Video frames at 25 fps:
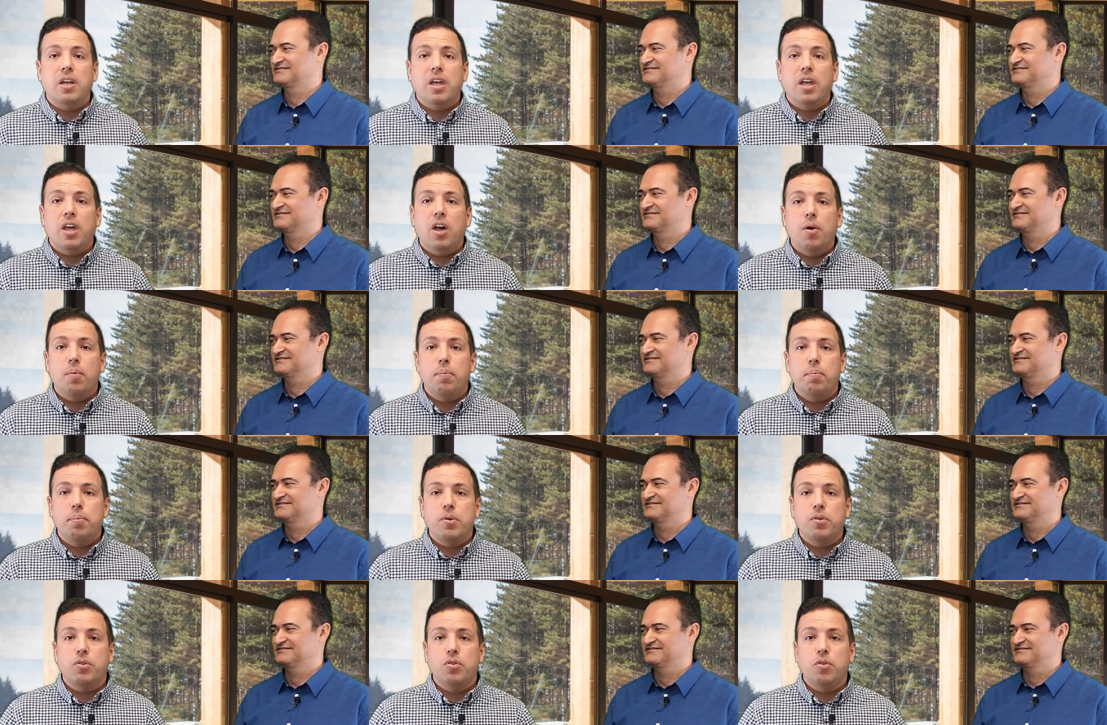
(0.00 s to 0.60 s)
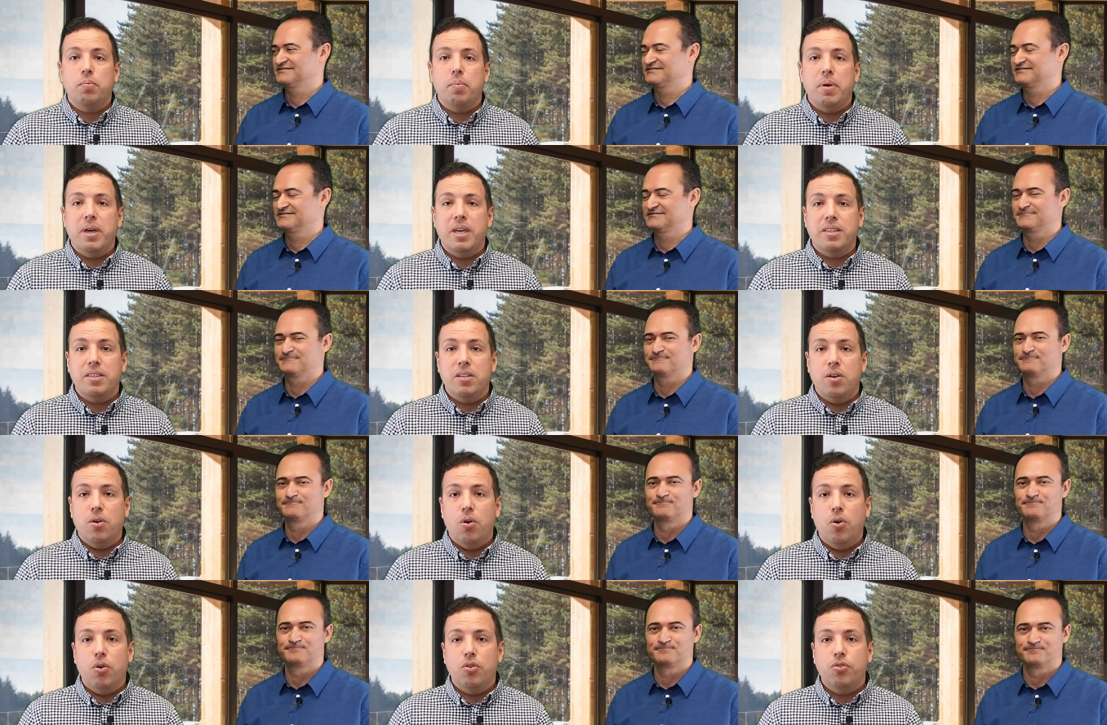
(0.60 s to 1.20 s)
Speaker 1: help you to make
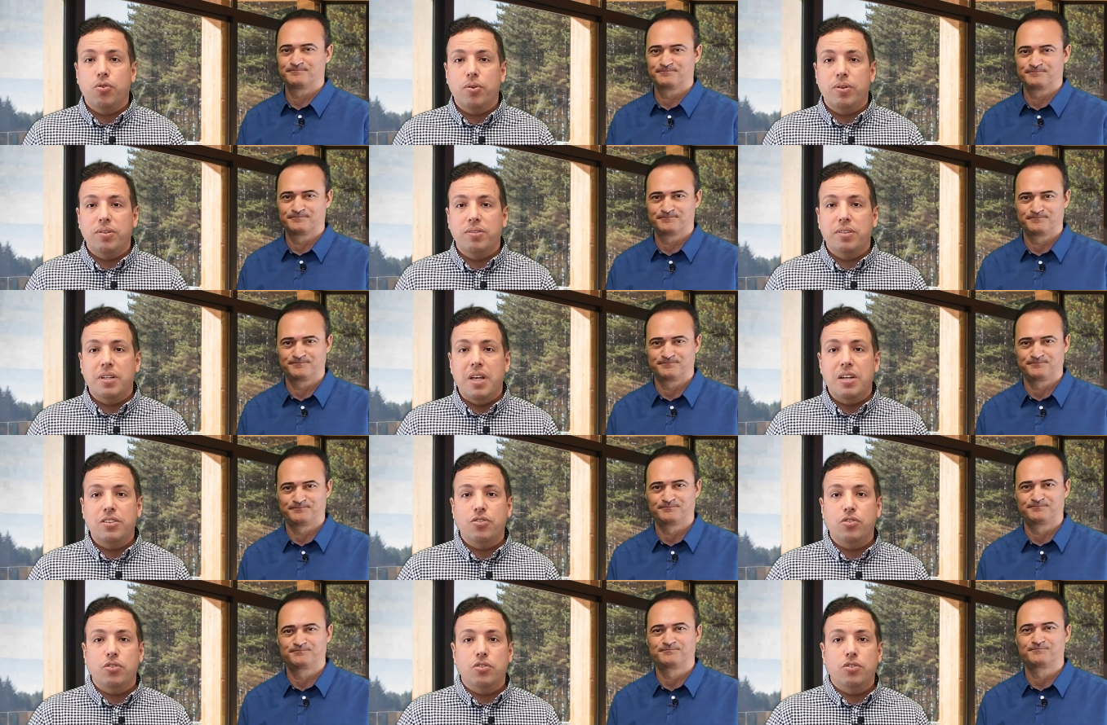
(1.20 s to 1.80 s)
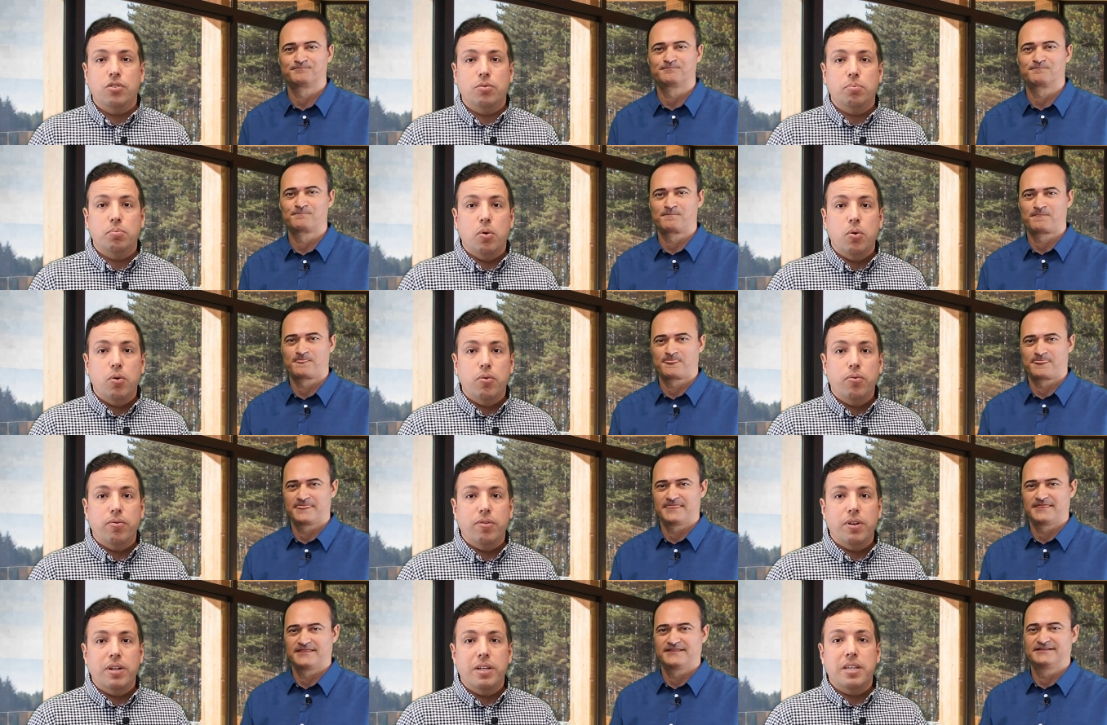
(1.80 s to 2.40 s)
the whole transaction
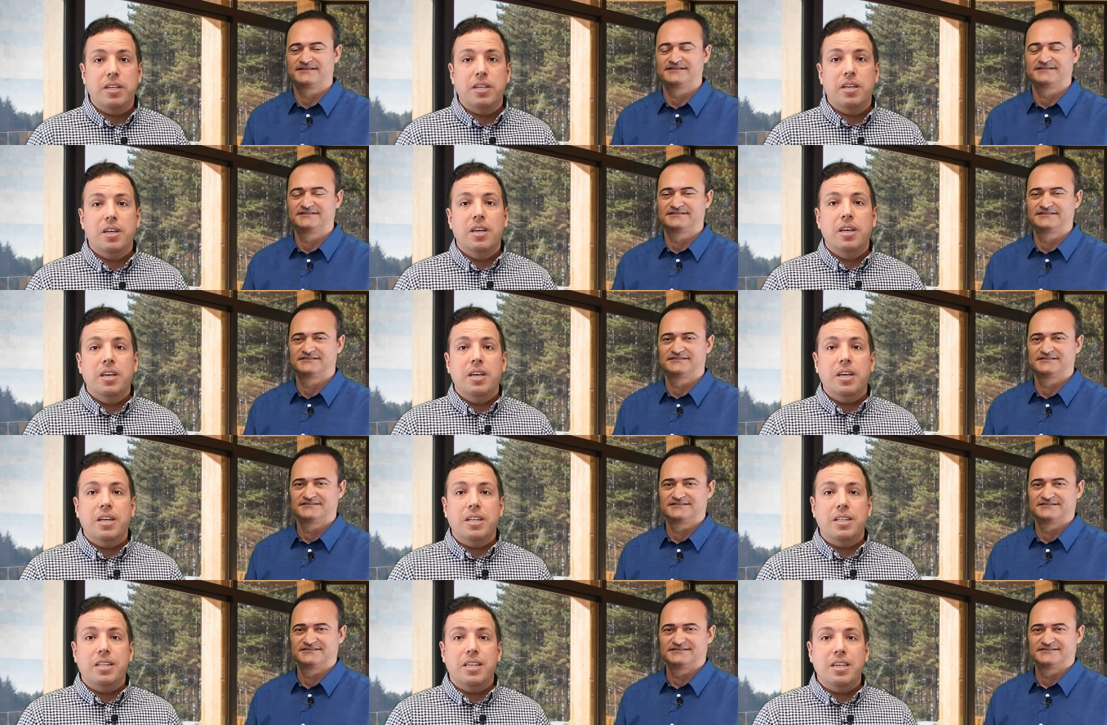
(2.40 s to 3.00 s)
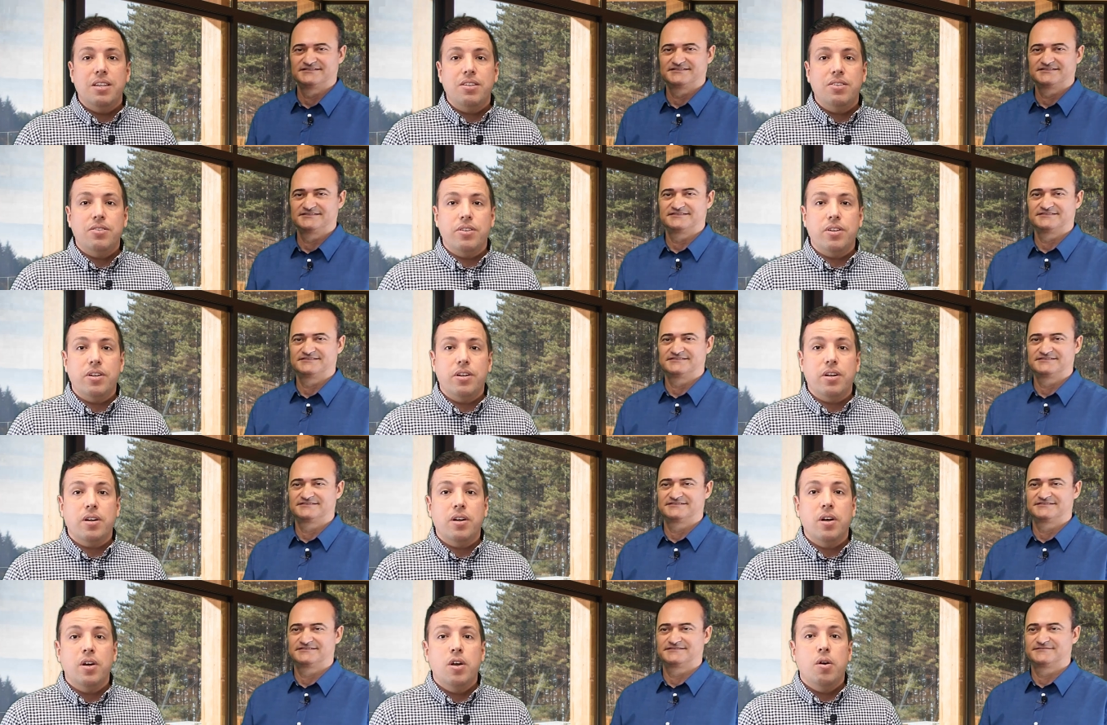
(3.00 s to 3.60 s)
smoothly and
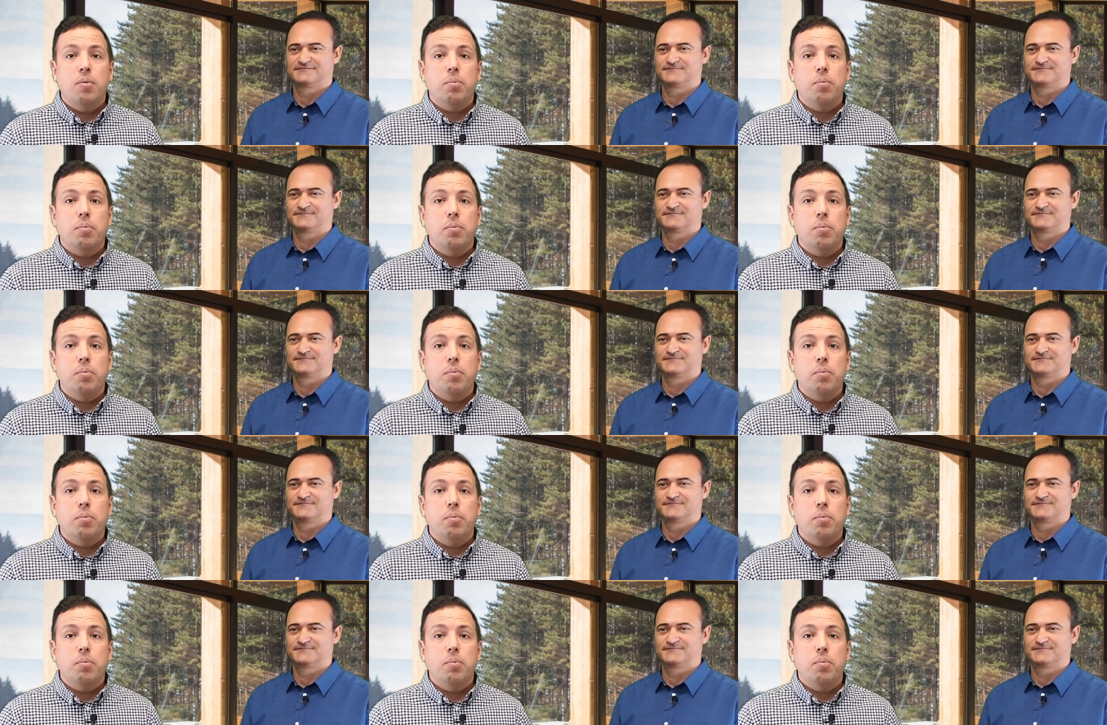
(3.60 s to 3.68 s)
easier,